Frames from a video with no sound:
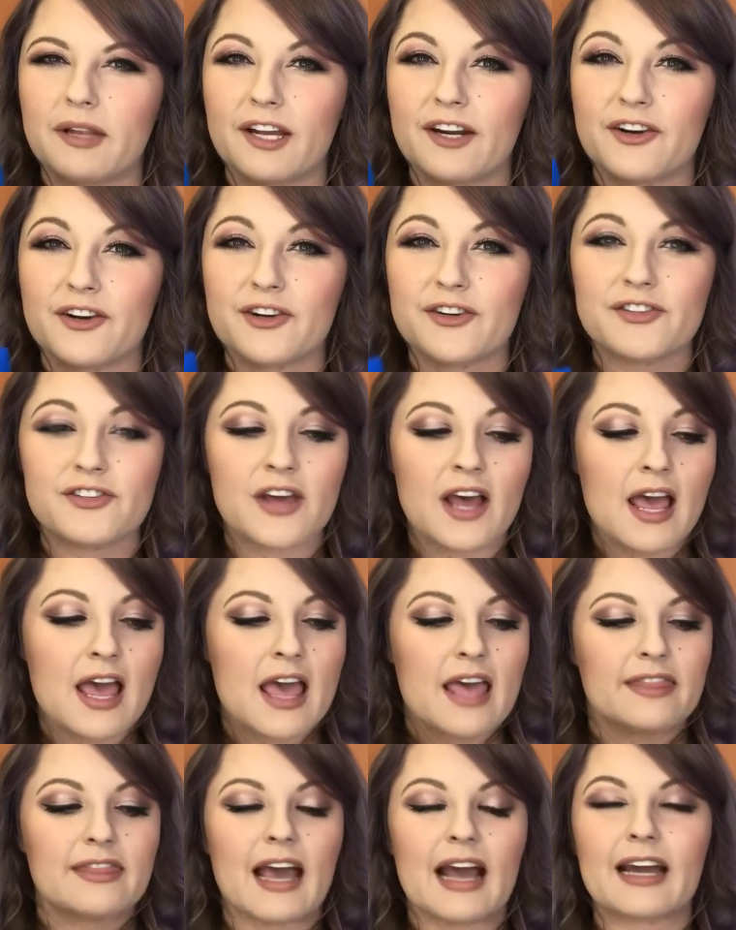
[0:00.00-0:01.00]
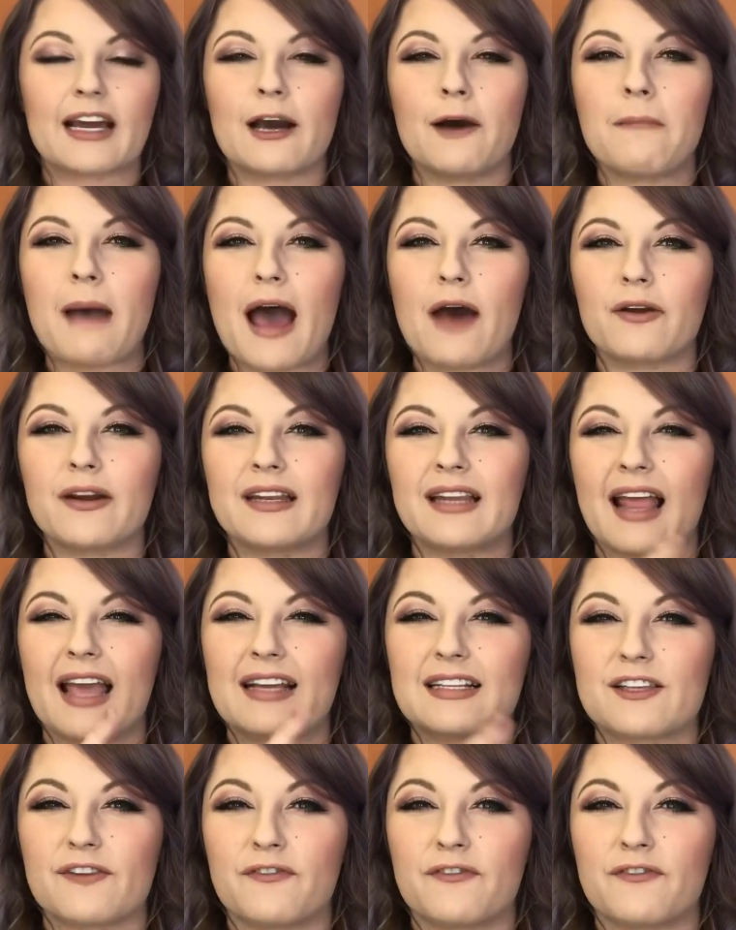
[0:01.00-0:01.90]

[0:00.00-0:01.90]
blenders that come out in like